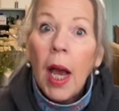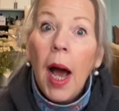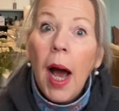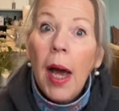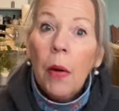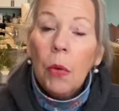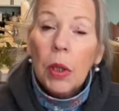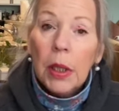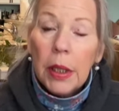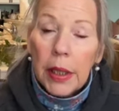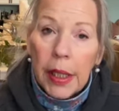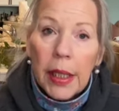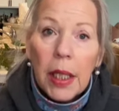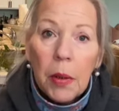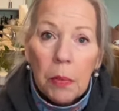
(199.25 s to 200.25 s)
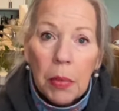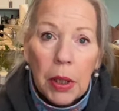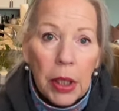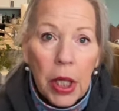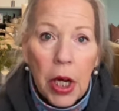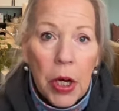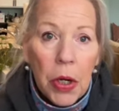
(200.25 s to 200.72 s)
I will link it
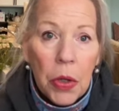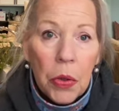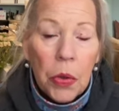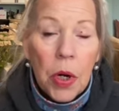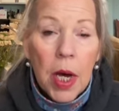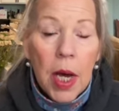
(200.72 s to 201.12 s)
below